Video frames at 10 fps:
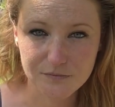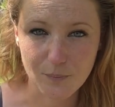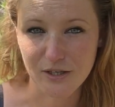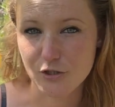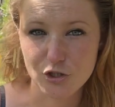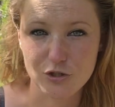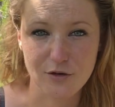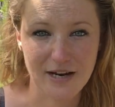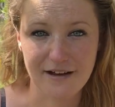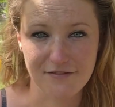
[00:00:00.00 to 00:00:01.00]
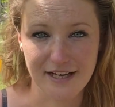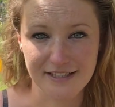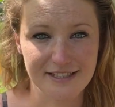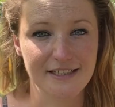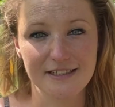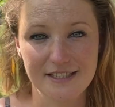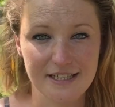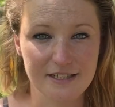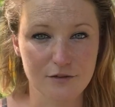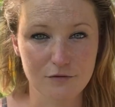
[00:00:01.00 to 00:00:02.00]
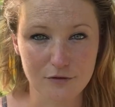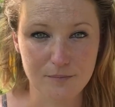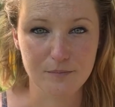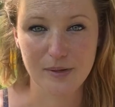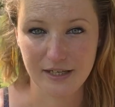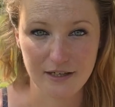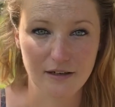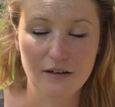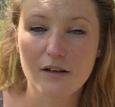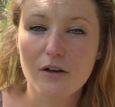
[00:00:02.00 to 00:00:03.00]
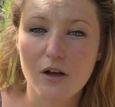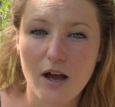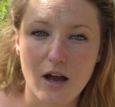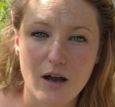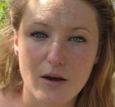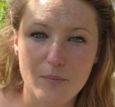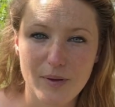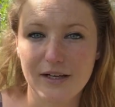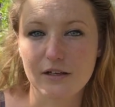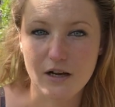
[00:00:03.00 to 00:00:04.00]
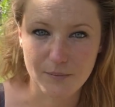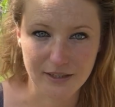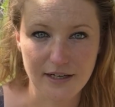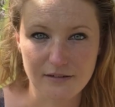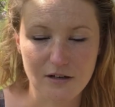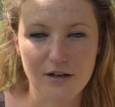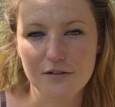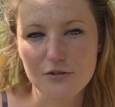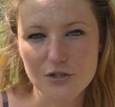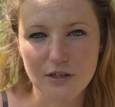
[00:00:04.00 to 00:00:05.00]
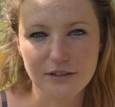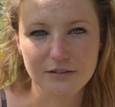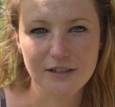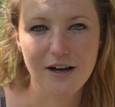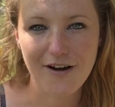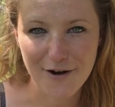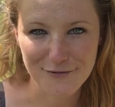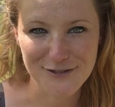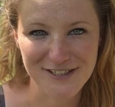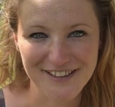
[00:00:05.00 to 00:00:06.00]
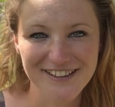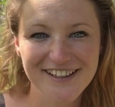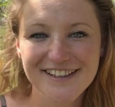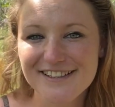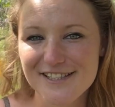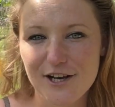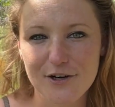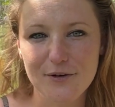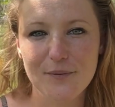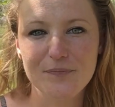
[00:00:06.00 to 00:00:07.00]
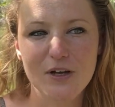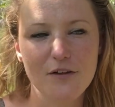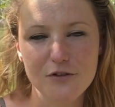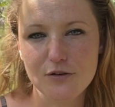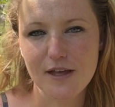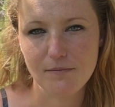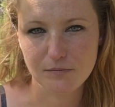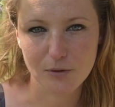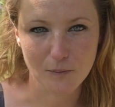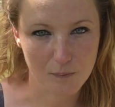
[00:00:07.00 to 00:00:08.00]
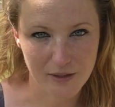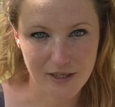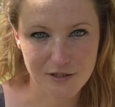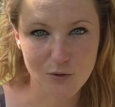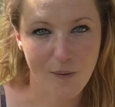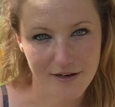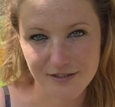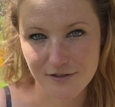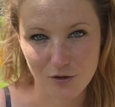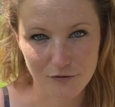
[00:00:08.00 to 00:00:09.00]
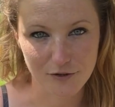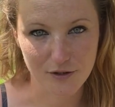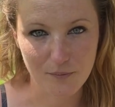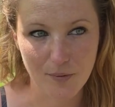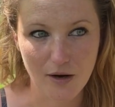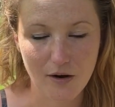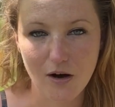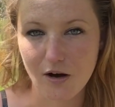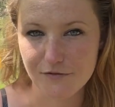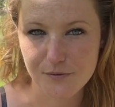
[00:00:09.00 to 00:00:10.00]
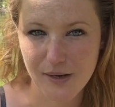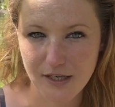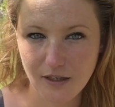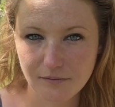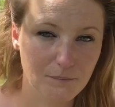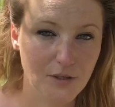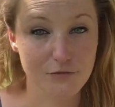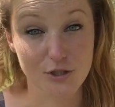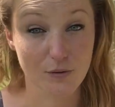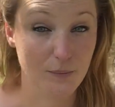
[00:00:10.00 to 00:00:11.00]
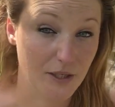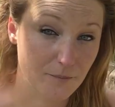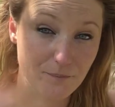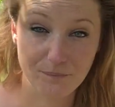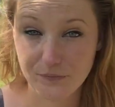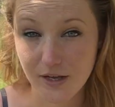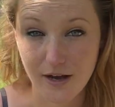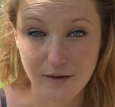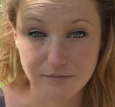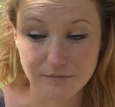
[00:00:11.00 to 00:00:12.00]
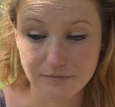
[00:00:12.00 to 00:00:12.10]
you don't have that extended season from picking pick and come again kind of style harvesting. So I'll do them probably twice as often, but half as many, if you see what I mean.